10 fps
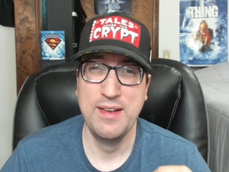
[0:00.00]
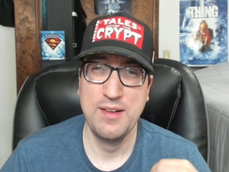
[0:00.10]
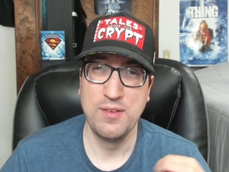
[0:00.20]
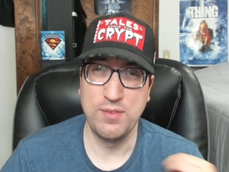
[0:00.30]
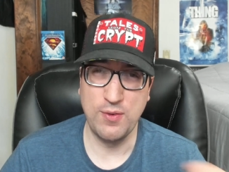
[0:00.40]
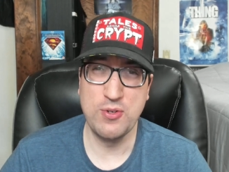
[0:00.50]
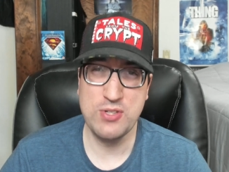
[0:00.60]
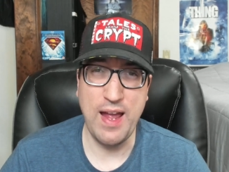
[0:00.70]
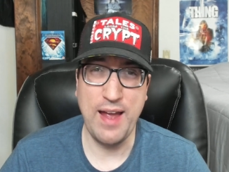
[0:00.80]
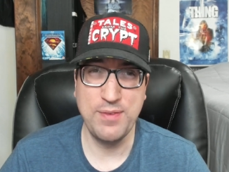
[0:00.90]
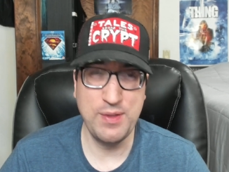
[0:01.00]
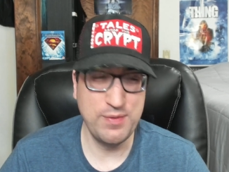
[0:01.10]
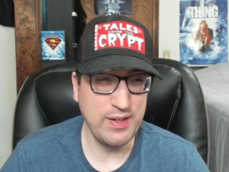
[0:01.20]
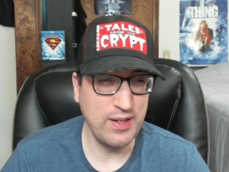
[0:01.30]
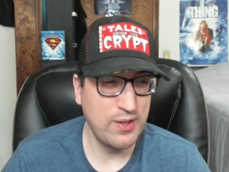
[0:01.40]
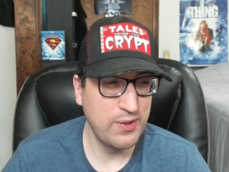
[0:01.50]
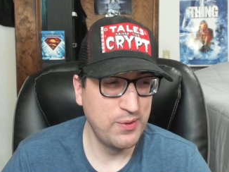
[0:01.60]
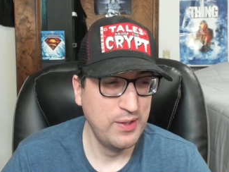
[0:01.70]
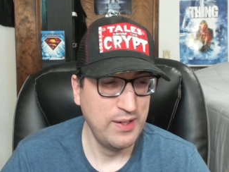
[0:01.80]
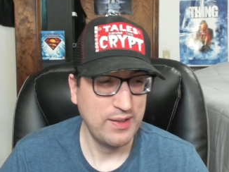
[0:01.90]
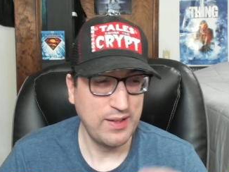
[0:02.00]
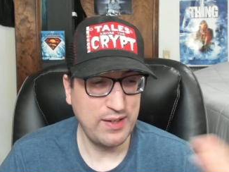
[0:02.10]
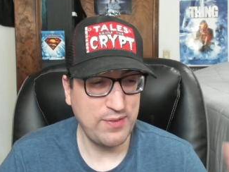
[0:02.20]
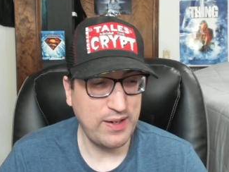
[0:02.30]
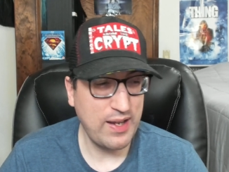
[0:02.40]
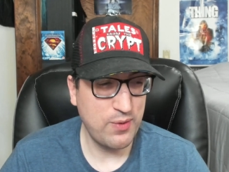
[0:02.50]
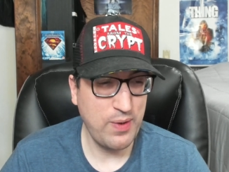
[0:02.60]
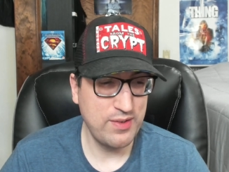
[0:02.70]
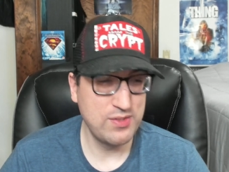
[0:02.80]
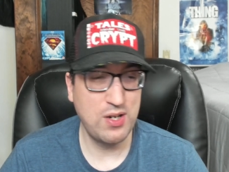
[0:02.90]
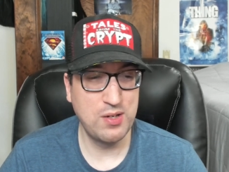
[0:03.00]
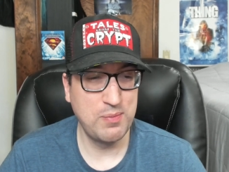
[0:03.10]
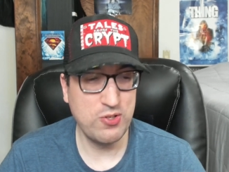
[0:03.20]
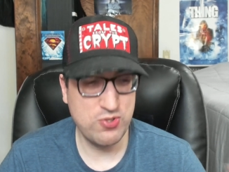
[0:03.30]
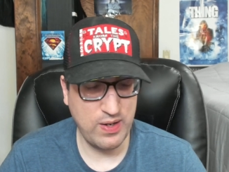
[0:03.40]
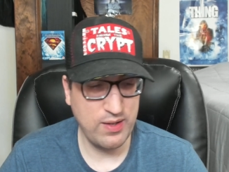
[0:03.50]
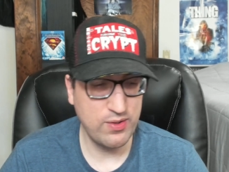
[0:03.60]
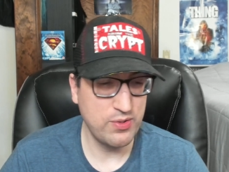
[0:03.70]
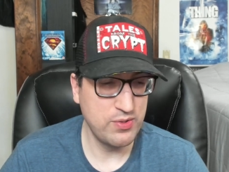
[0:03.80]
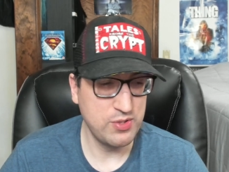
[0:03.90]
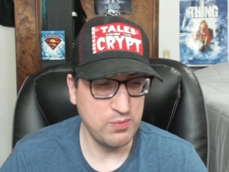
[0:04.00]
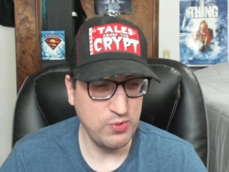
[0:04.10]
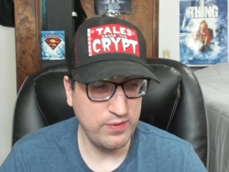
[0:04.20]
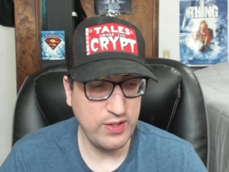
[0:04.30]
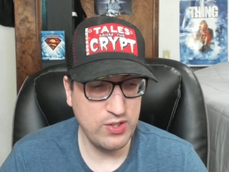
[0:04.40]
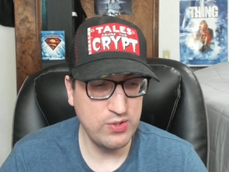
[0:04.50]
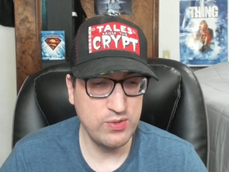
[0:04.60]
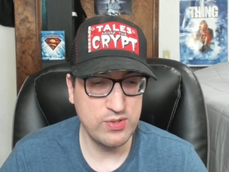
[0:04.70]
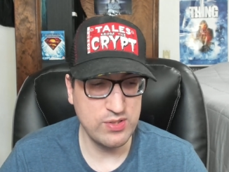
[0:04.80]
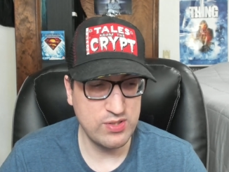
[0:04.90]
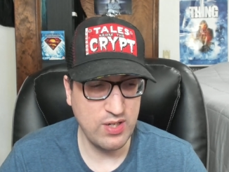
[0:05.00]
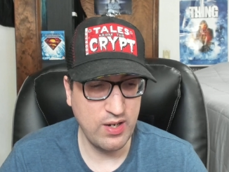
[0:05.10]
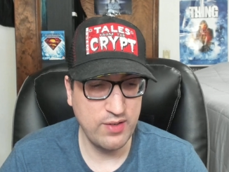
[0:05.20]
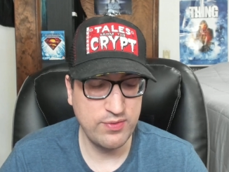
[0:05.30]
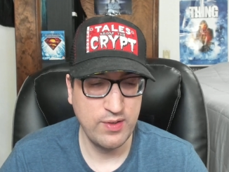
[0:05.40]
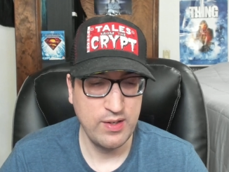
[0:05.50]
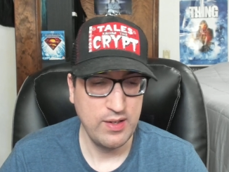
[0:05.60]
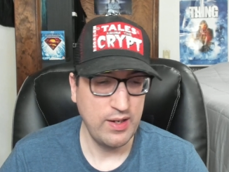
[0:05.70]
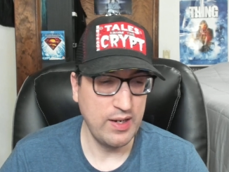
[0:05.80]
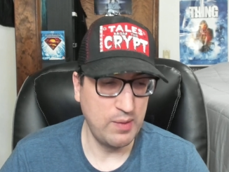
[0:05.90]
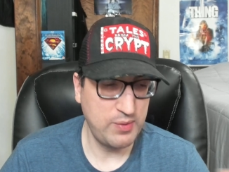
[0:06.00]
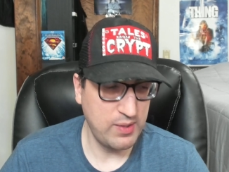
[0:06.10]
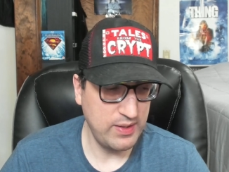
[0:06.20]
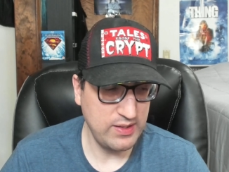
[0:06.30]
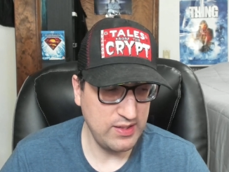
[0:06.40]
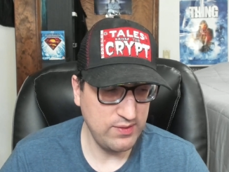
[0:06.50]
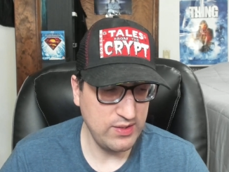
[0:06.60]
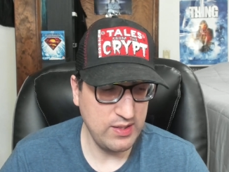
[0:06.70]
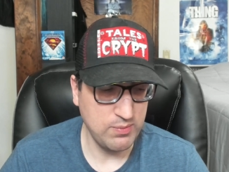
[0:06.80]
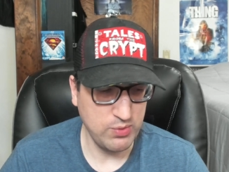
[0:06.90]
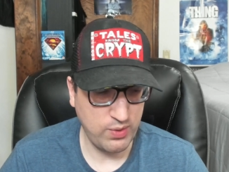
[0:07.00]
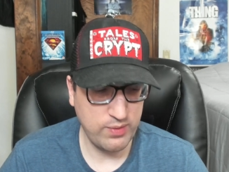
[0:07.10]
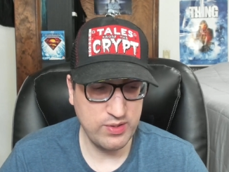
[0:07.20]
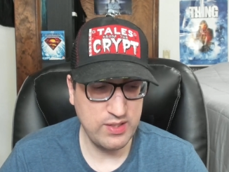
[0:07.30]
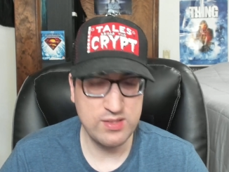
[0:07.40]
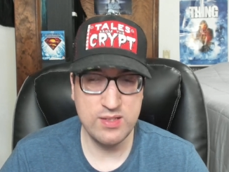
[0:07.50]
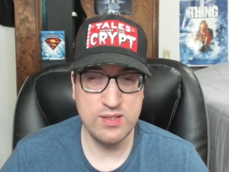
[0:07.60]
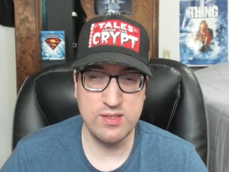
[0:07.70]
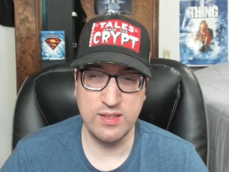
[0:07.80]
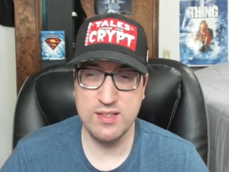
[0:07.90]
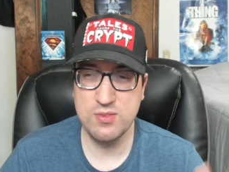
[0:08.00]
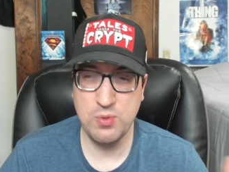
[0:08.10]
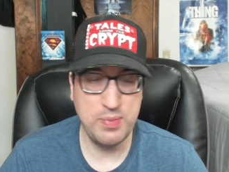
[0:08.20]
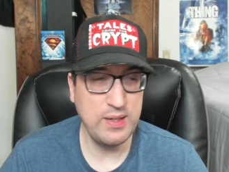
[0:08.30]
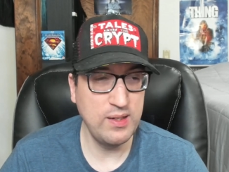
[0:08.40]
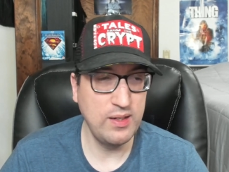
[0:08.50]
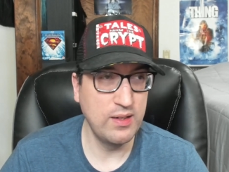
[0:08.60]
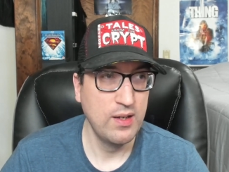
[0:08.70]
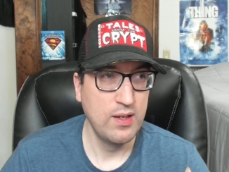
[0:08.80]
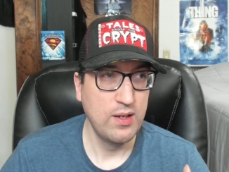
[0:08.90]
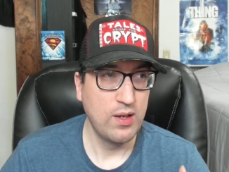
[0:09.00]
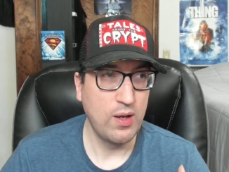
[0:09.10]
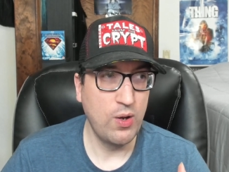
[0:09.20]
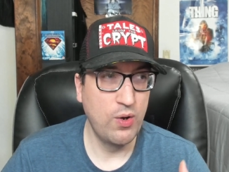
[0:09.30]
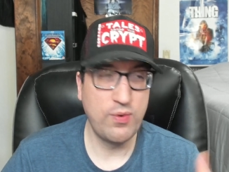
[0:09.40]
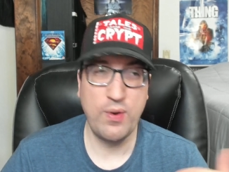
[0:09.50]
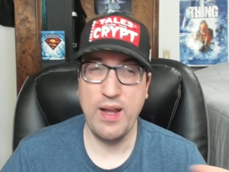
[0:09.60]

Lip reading: first half of the video. Like if I got around to talking about trailers and movie news and stuff and upcoming DVD and Blu-ray releases, like this would be over an